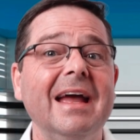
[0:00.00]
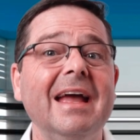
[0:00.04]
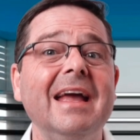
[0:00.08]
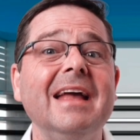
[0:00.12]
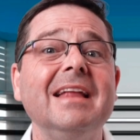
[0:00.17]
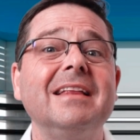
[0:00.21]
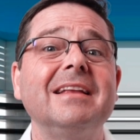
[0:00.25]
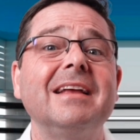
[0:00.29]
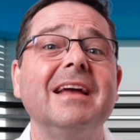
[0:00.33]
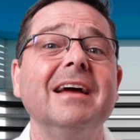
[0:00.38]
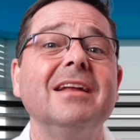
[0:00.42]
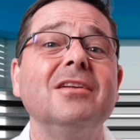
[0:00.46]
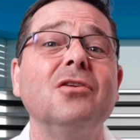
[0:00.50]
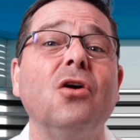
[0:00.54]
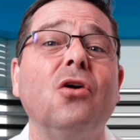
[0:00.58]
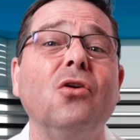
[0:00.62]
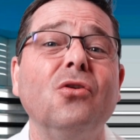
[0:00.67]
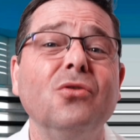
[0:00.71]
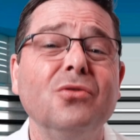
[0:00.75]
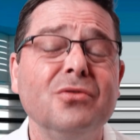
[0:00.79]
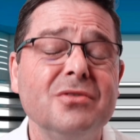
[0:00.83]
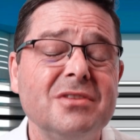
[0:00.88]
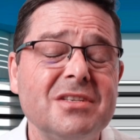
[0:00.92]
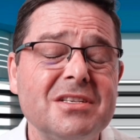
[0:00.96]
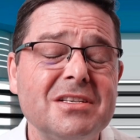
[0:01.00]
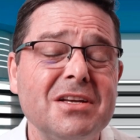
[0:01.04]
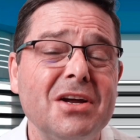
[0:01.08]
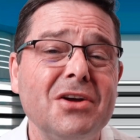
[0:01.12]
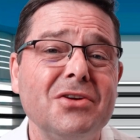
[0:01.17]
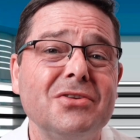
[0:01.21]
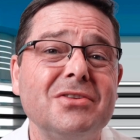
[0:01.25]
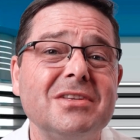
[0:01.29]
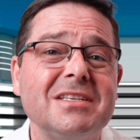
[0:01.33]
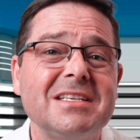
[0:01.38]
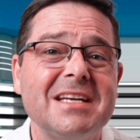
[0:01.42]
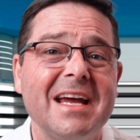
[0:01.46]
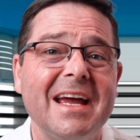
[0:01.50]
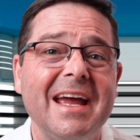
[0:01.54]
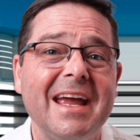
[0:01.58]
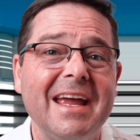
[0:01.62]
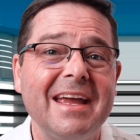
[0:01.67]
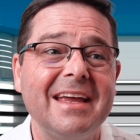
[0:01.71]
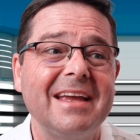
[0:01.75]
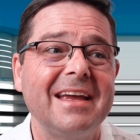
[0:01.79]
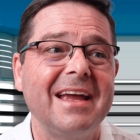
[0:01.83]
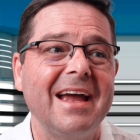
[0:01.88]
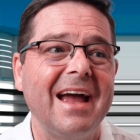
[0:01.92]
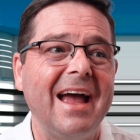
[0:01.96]
It can also
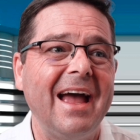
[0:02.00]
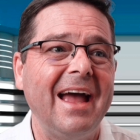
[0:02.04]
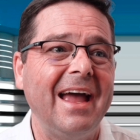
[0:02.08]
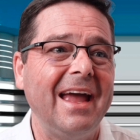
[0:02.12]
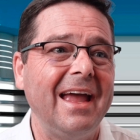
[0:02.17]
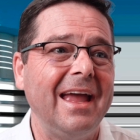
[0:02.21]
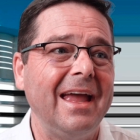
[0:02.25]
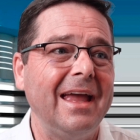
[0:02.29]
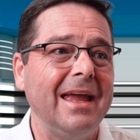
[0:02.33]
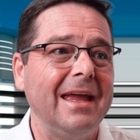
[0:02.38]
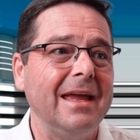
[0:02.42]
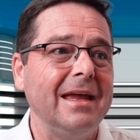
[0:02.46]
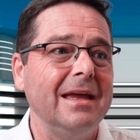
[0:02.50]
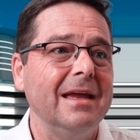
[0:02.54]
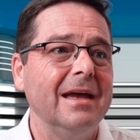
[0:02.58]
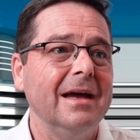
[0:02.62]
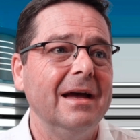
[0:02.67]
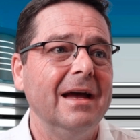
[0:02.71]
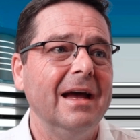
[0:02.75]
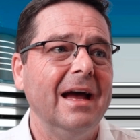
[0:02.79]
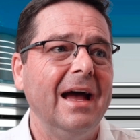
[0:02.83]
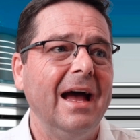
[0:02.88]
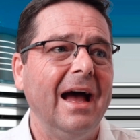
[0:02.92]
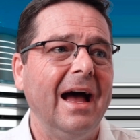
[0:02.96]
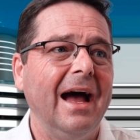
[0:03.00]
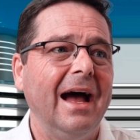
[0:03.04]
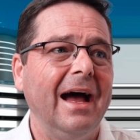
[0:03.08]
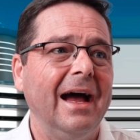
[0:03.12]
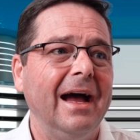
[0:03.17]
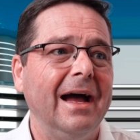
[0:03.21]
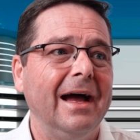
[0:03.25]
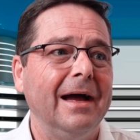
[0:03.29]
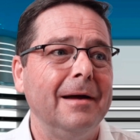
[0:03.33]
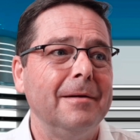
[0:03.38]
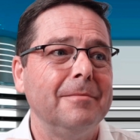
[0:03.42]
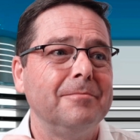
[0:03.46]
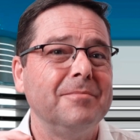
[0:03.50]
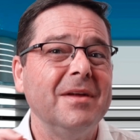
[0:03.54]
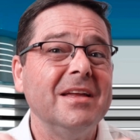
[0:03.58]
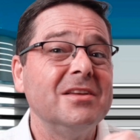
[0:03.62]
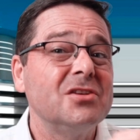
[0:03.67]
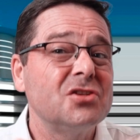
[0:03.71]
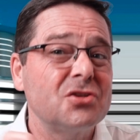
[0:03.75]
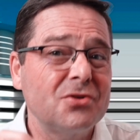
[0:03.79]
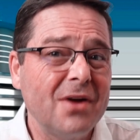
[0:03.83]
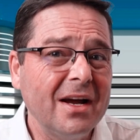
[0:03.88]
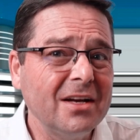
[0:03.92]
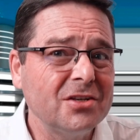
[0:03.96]
take
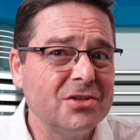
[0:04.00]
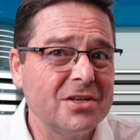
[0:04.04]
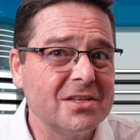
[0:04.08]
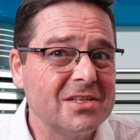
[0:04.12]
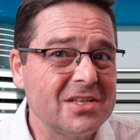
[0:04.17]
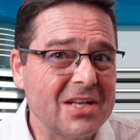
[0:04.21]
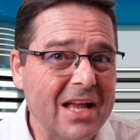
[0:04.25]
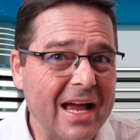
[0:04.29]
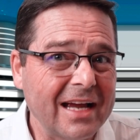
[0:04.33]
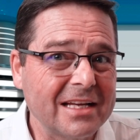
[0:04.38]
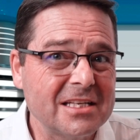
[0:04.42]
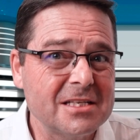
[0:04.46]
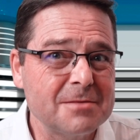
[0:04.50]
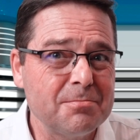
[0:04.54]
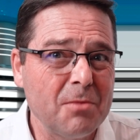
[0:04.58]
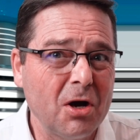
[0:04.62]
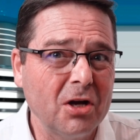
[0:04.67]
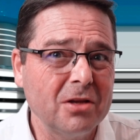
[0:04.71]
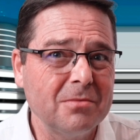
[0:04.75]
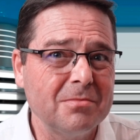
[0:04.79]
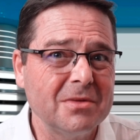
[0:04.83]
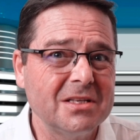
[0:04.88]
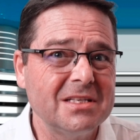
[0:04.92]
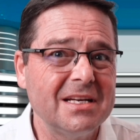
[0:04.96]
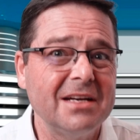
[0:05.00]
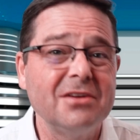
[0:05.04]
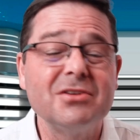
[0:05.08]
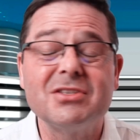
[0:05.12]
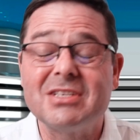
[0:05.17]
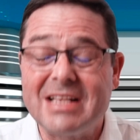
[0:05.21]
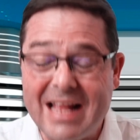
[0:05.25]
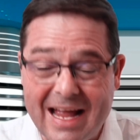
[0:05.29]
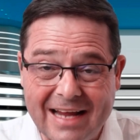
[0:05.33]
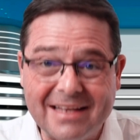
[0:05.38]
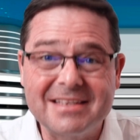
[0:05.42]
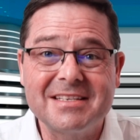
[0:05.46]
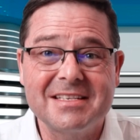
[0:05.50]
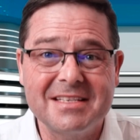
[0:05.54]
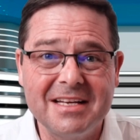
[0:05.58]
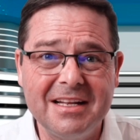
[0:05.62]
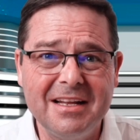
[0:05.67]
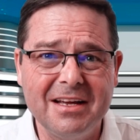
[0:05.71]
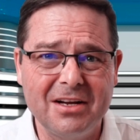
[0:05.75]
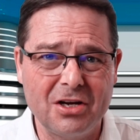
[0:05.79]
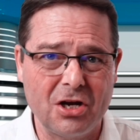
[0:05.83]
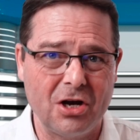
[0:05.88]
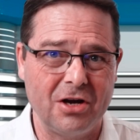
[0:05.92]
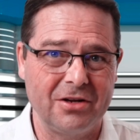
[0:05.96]
instructions like smart materials like
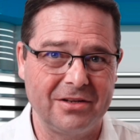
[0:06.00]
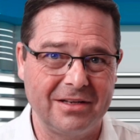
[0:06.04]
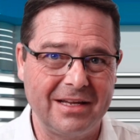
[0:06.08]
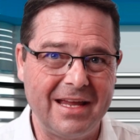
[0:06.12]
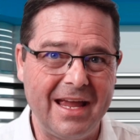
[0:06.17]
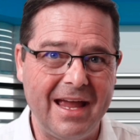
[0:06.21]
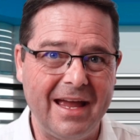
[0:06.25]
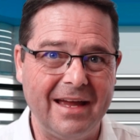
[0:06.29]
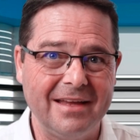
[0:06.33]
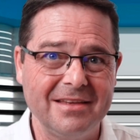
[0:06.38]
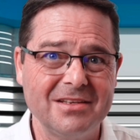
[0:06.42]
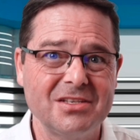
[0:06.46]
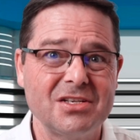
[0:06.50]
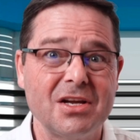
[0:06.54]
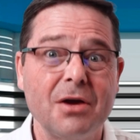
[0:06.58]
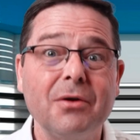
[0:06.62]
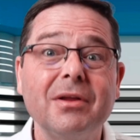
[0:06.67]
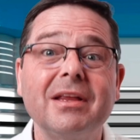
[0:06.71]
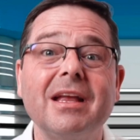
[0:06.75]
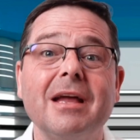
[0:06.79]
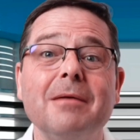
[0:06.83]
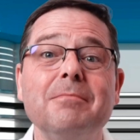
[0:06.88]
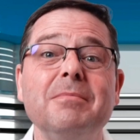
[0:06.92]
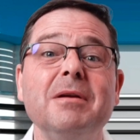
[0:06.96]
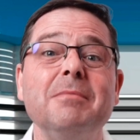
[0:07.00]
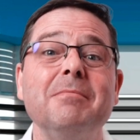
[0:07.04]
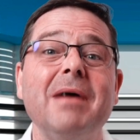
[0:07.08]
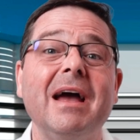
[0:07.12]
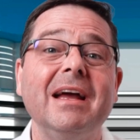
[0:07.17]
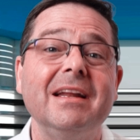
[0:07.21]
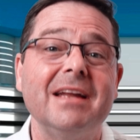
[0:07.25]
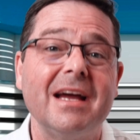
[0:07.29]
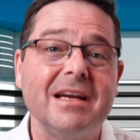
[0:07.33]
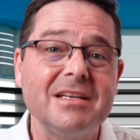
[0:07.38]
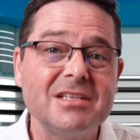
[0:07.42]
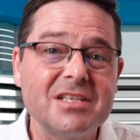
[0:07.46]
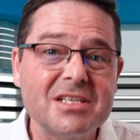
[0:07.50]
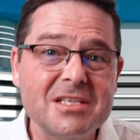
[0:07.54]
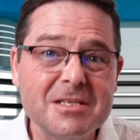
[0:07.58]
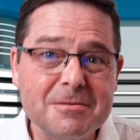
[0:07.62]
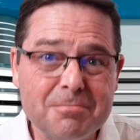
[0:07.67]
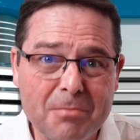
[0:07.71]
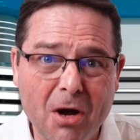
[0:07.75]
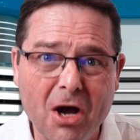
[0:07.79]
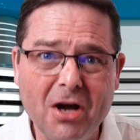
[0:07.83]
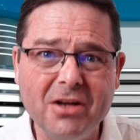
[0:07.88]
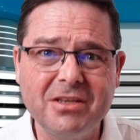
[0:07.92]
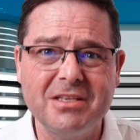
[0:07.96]
silicon can, so it can be made a
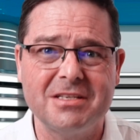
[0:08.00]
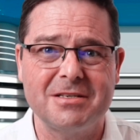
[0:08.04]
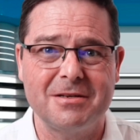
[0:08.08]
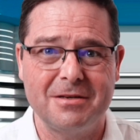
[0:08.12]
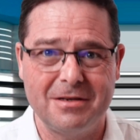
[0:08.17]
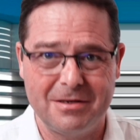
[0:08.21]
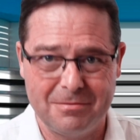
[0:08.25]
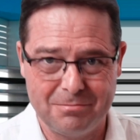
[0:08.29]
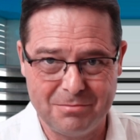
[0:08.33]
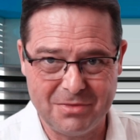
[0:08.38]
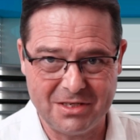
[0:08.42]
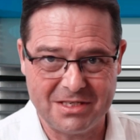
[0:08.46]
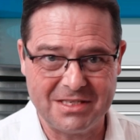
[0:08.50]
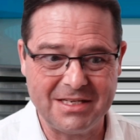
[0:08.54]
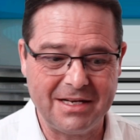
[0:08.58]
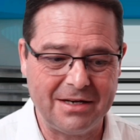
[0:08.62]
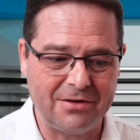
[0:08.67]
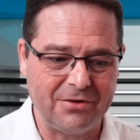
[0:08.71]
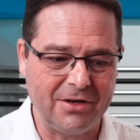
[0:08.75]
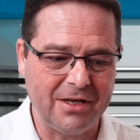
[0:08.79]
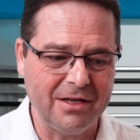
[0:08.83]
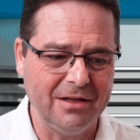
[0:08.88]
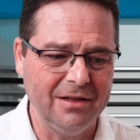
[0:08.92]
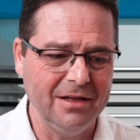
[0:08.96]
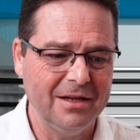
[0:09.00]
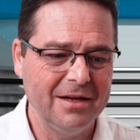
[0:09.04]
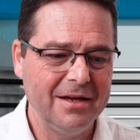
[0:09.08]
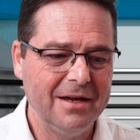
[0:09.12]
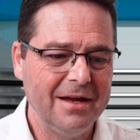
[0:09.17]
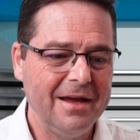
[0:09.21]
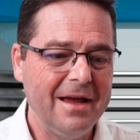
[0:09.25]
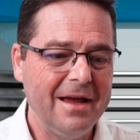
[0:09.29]
smart material.